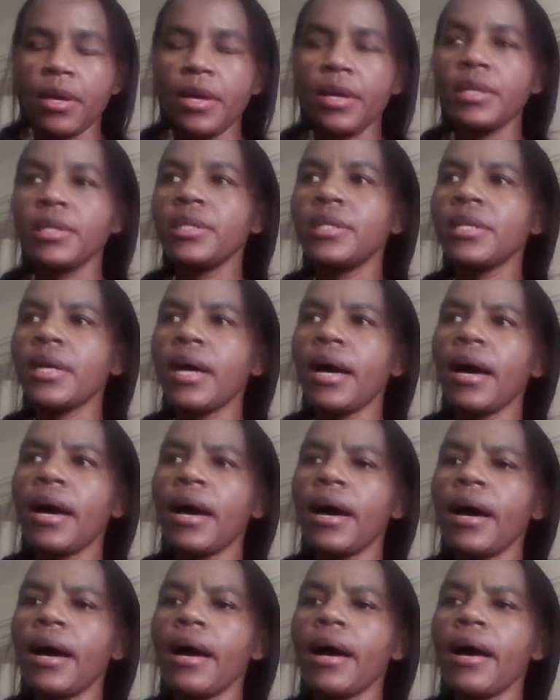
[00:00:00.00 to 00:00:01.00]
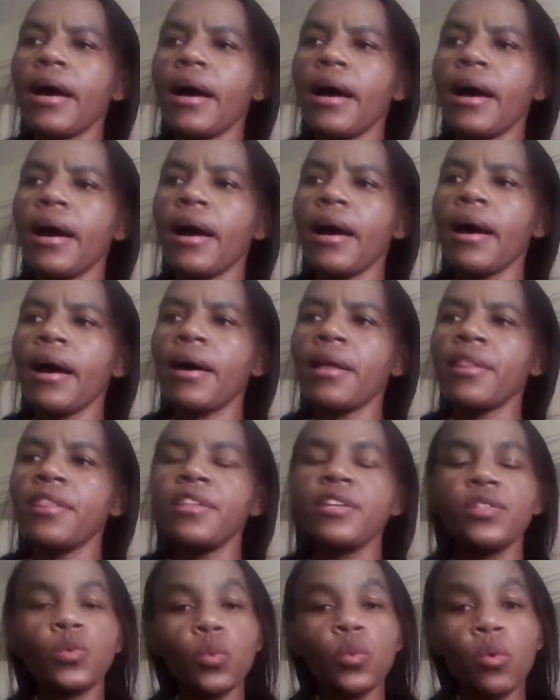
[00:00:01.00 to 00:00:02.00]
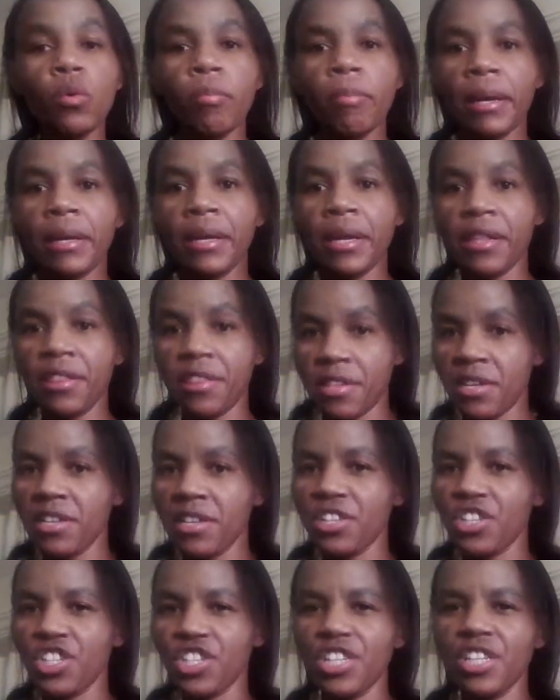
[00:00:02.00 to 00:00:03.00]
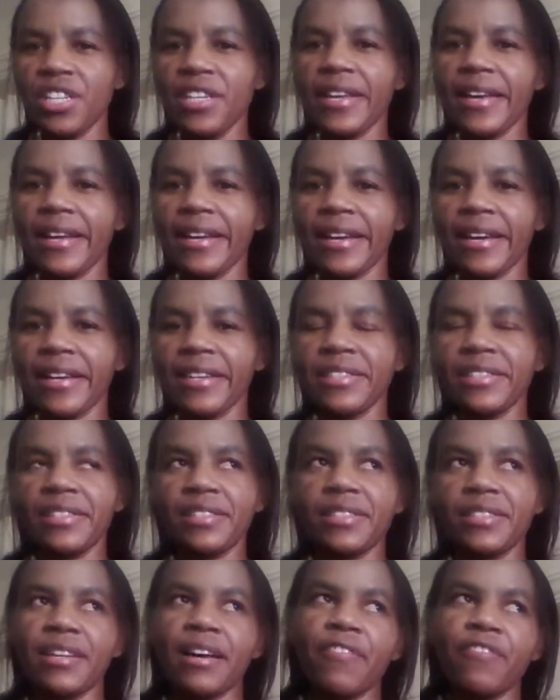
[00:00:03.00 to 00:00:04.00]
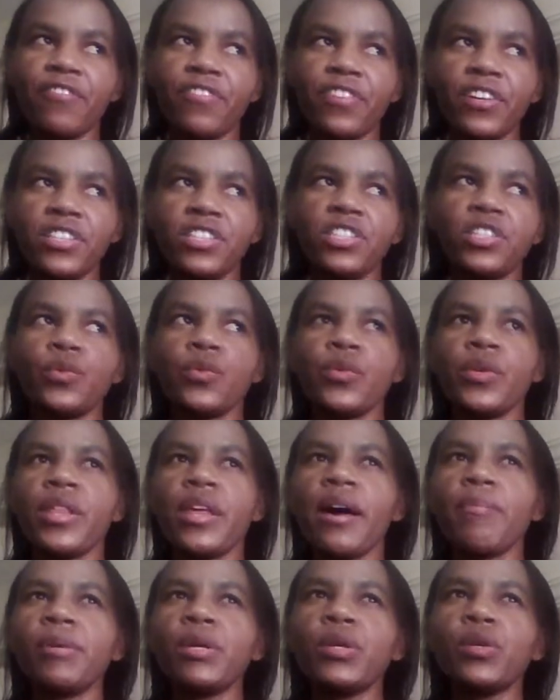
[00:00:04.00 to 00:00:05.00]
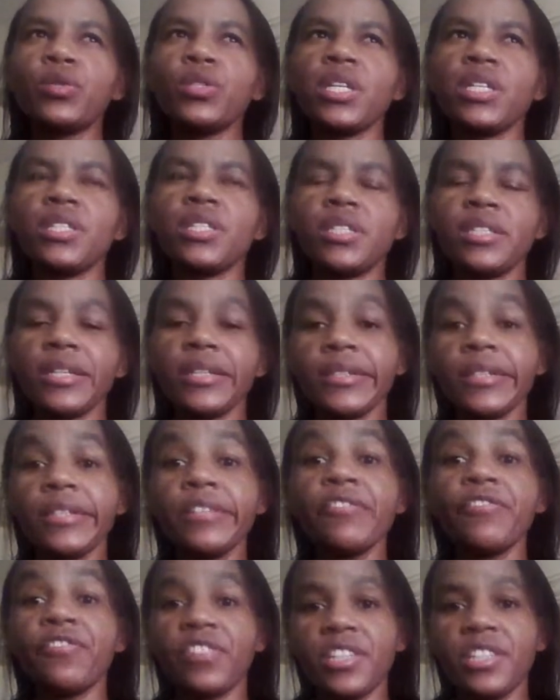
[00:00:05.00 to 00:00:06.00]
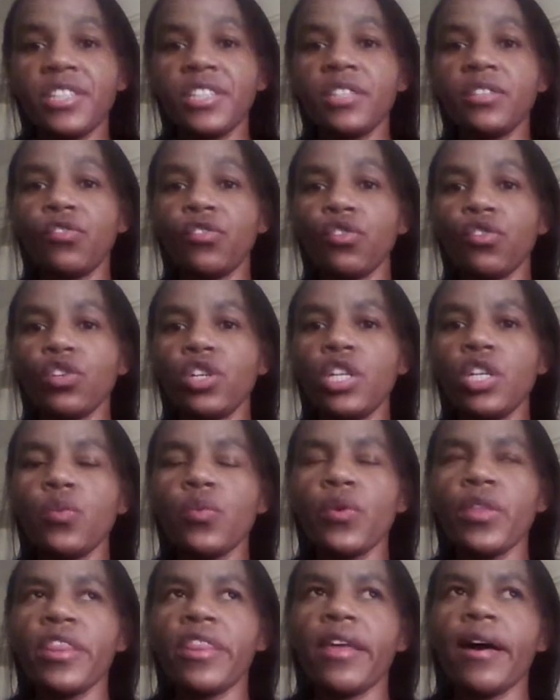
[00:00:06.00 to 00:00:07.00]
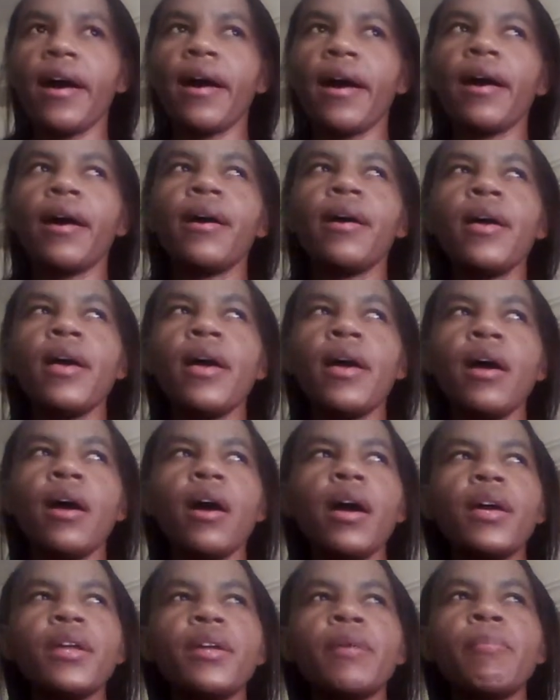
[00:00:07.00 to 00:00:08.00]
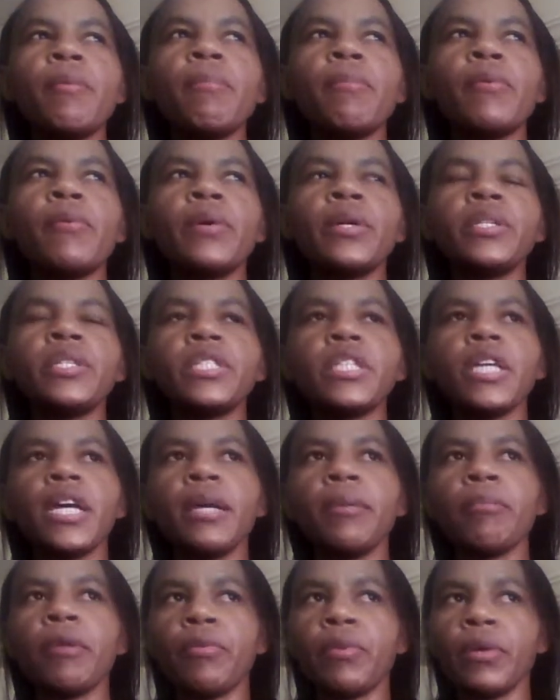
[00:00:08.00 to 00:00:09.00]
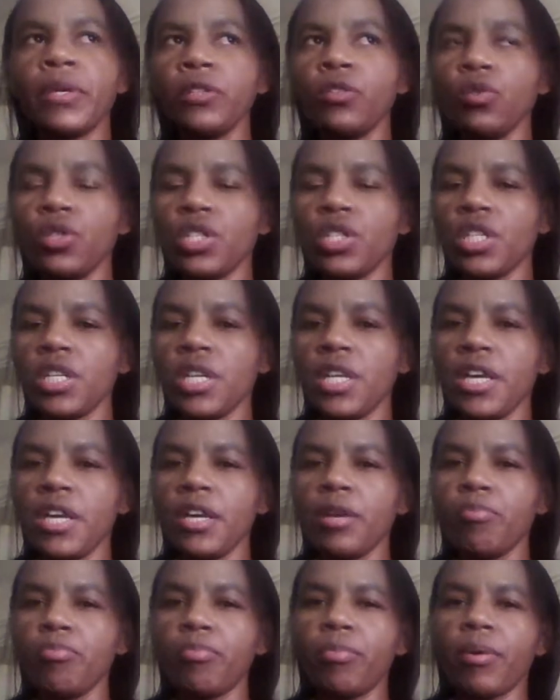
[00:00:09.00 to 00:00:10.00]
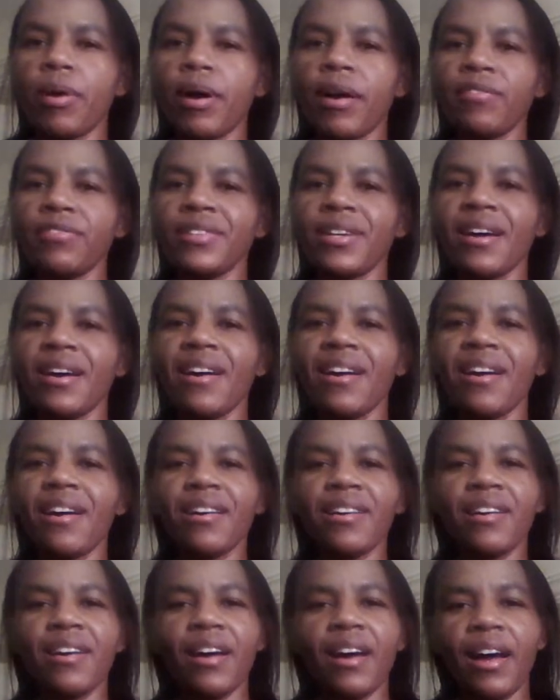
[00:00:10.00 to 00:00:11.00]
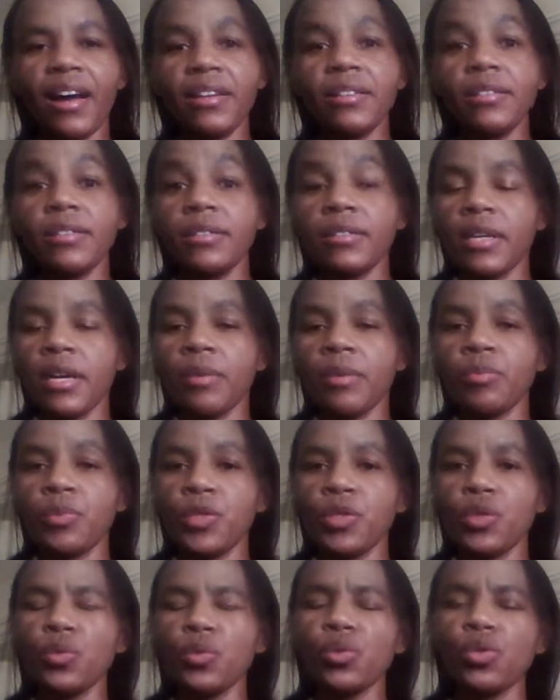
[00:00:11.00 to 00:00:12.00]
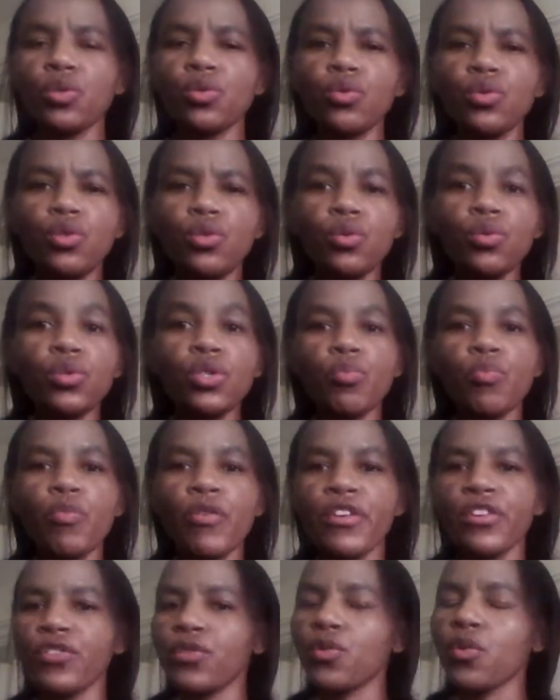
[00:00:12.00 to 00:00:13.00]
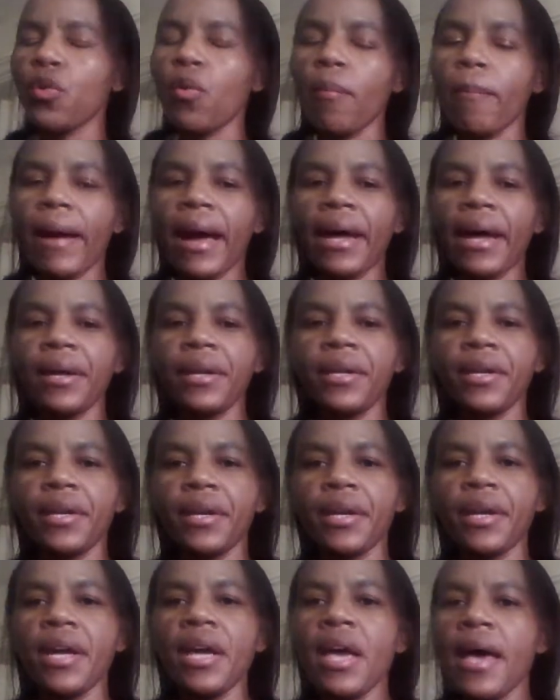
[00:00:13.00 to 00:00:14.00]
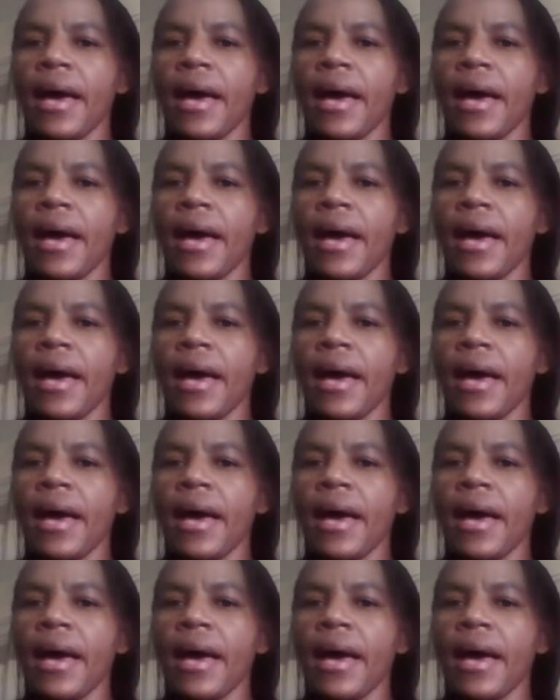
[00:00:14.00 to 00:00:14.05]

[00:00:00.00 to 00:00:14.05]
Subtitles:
And this woman, I think she realized I'm fighting with her, because I started fighting for real with her. I remember one time I went to sleep, after a hard time, she used to use me so badly.